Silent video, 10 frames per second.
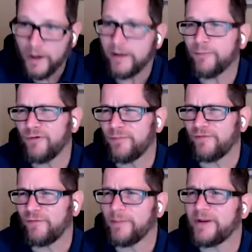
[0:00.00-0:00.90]
Improved
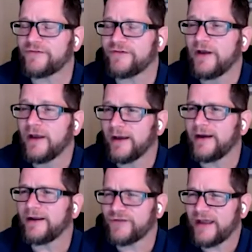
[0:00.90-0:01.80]
performance kind
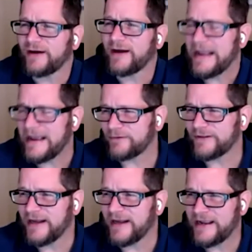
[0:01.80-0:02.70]
of goes hand in hand with
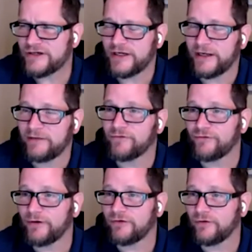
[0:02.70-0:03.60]
that aging
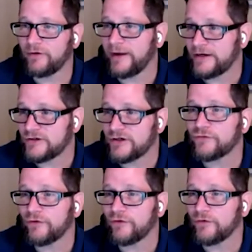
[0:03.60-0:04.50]
infrastructure, aging
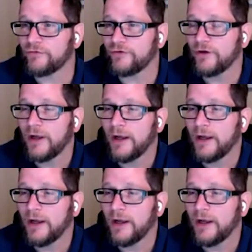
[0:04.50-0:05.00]
servers.